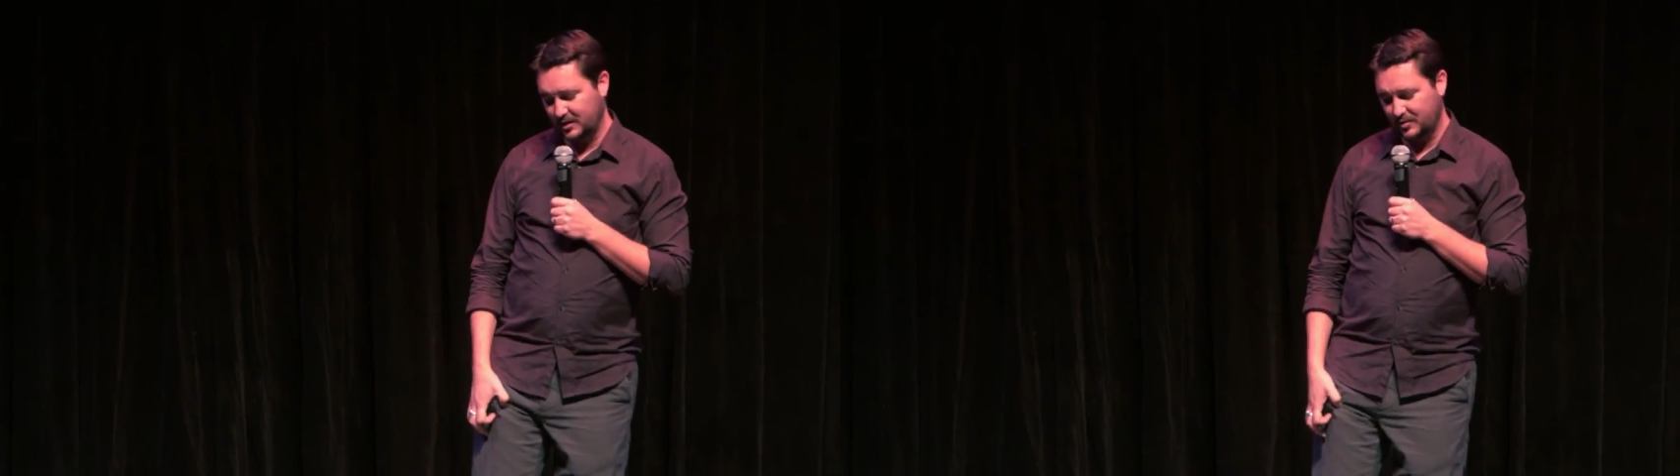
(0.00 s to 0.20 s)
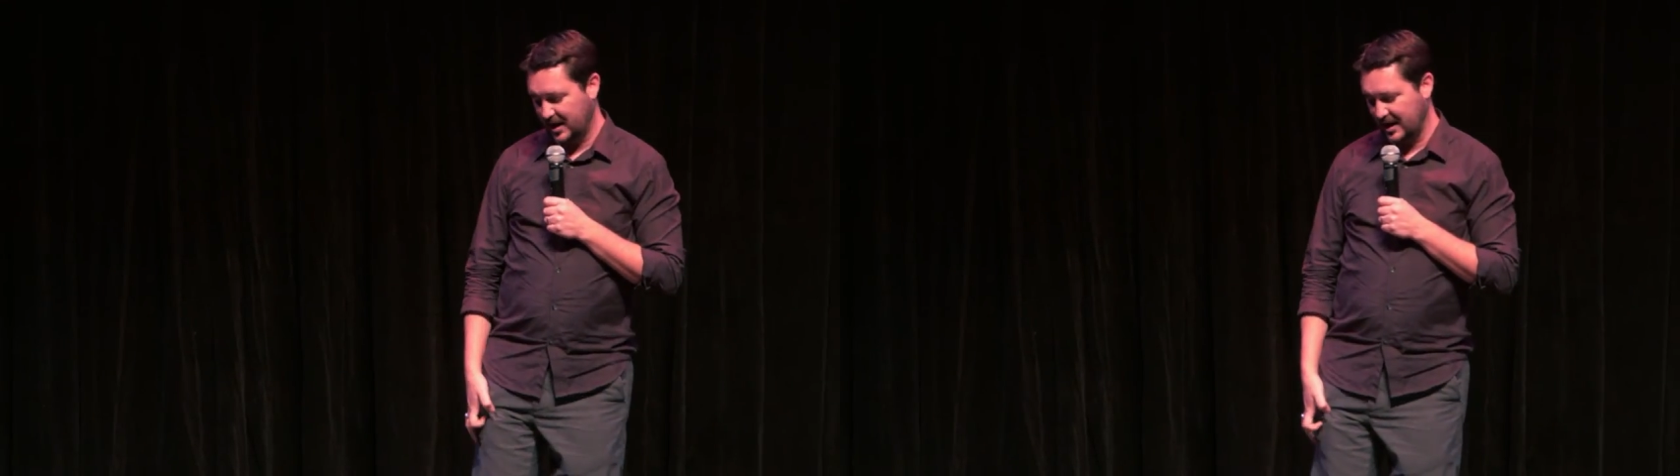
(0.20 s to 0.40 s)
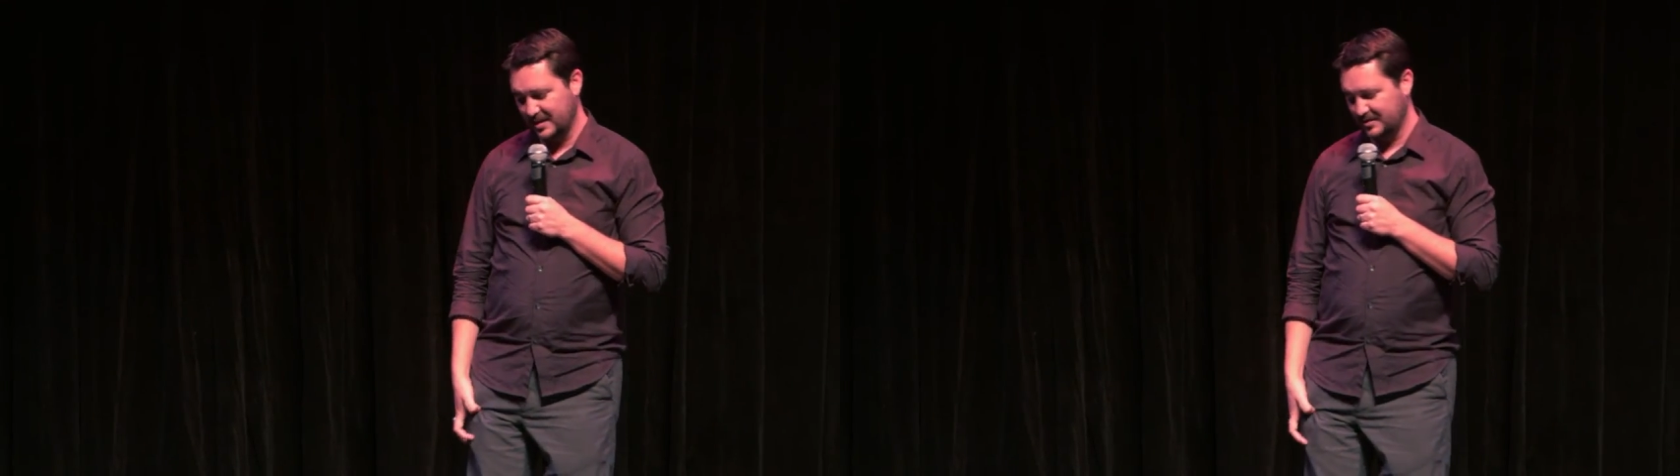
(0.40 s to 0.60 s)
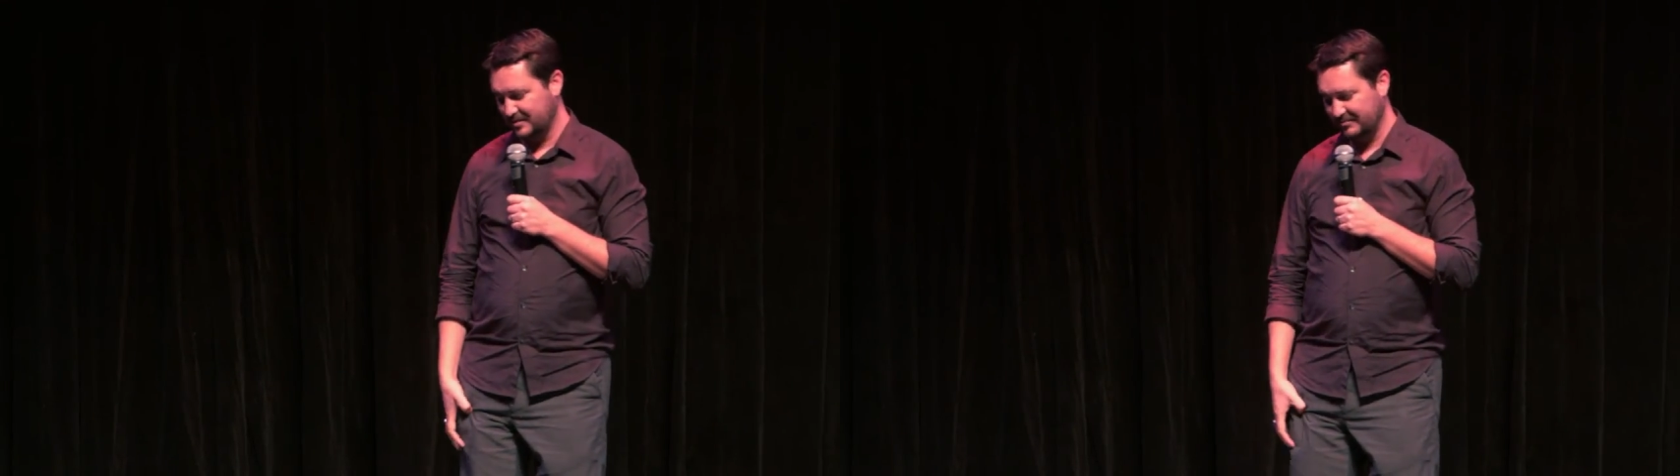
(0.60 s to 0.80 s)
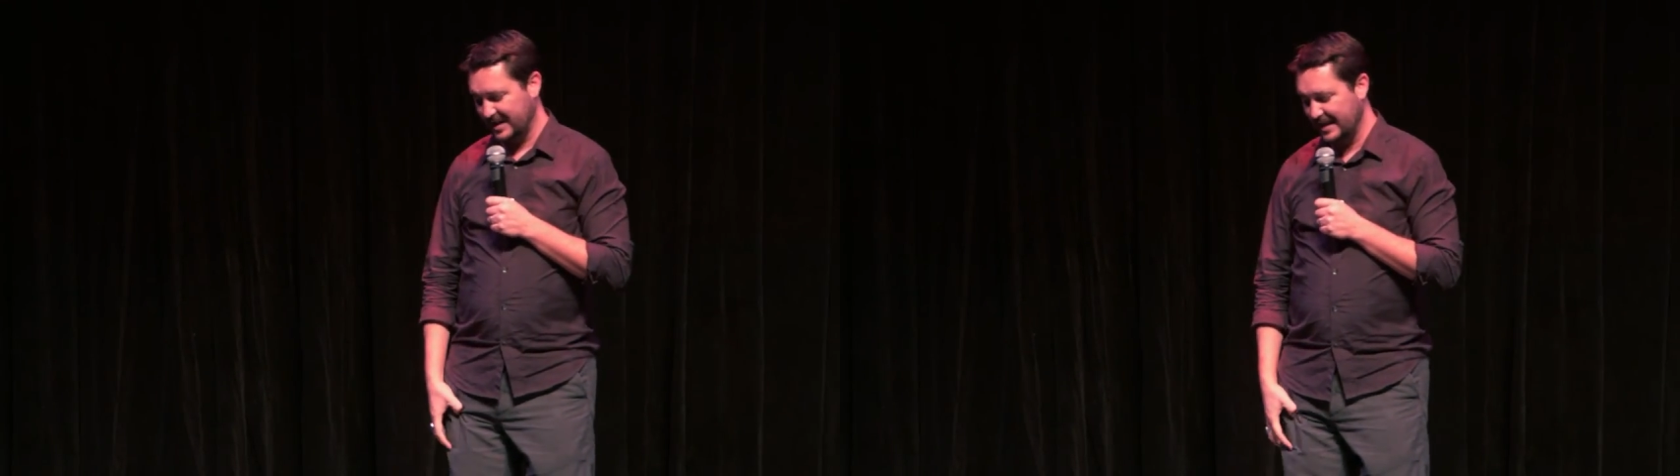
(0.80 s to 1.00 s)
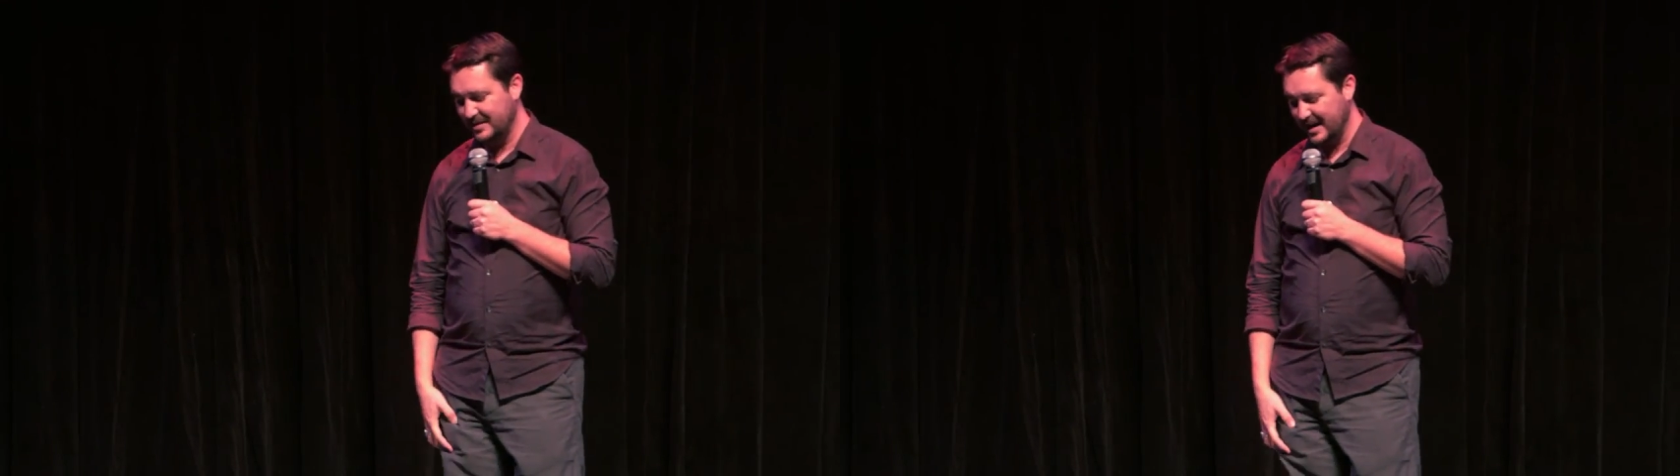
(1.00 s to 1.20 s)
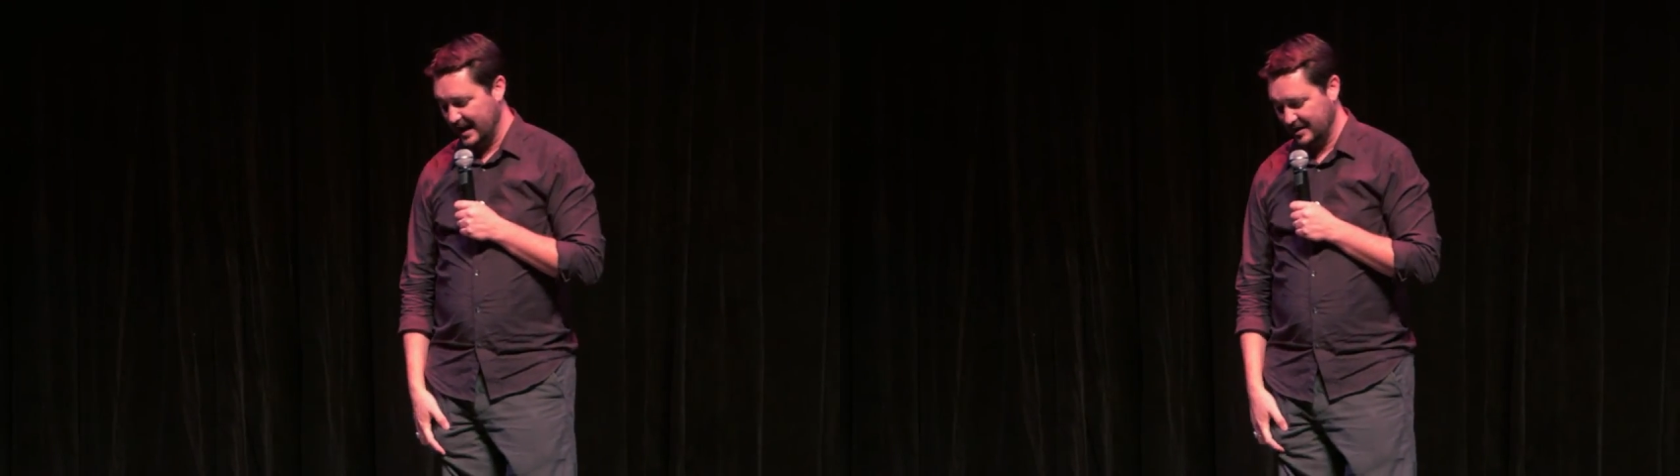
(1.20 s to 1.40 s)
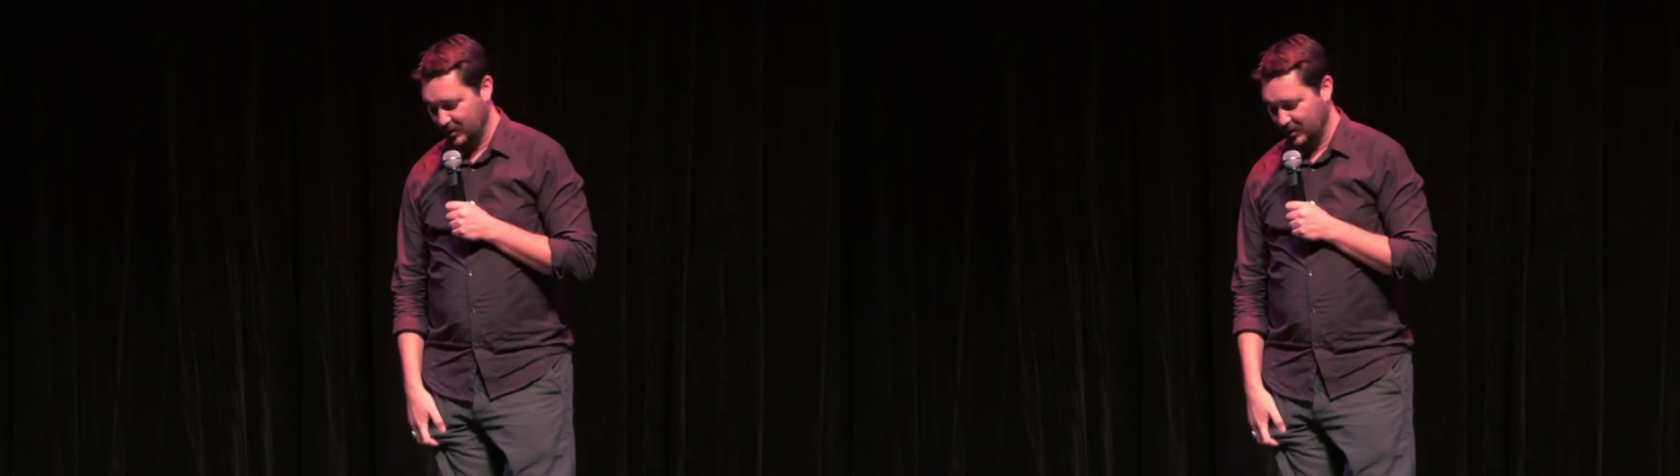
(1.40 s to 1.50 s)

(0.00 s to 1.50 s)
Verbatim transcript: you can't get that.